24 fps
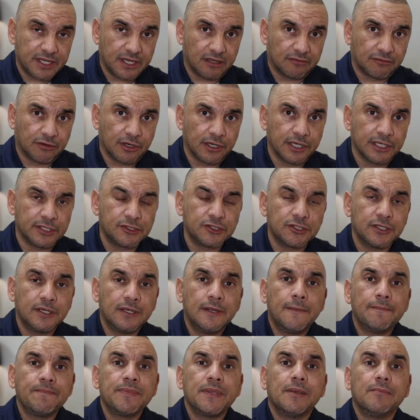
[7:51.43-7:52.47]
coverage,
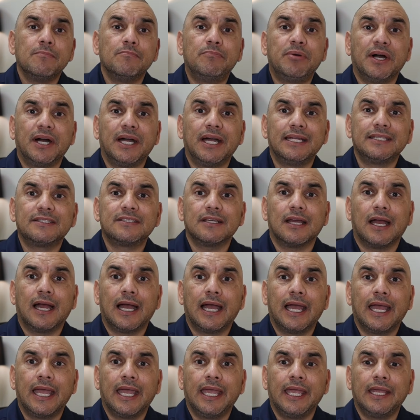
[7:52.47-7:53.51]
but
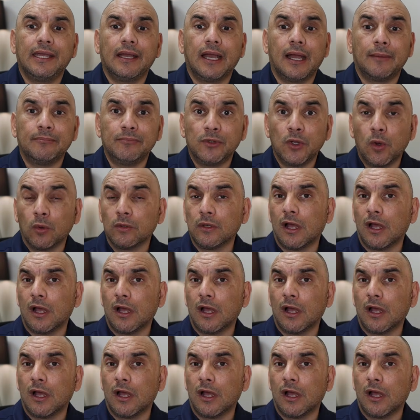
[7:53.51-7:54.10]
I'm no